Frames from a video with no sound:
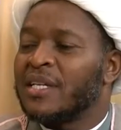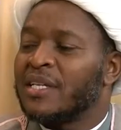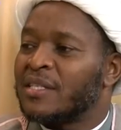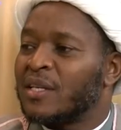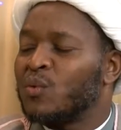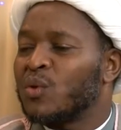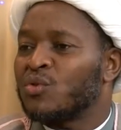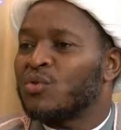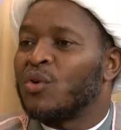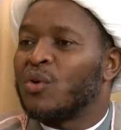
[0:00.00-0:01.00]
He said,
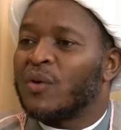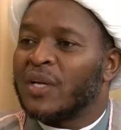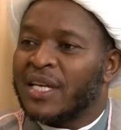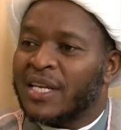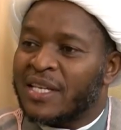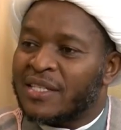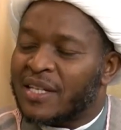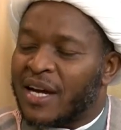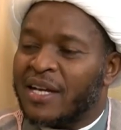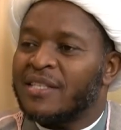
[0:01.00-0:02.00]
what's wrong? His
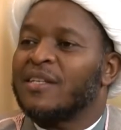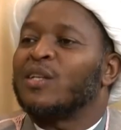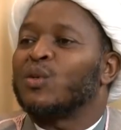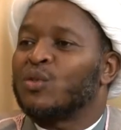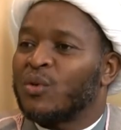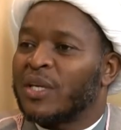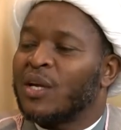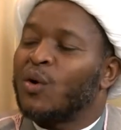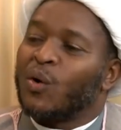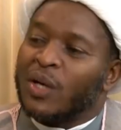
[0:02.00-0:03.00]
eyes are not okay.
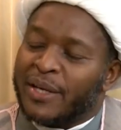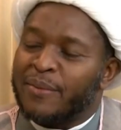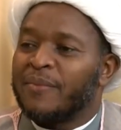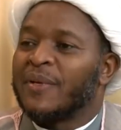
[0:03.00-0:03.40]
Call him.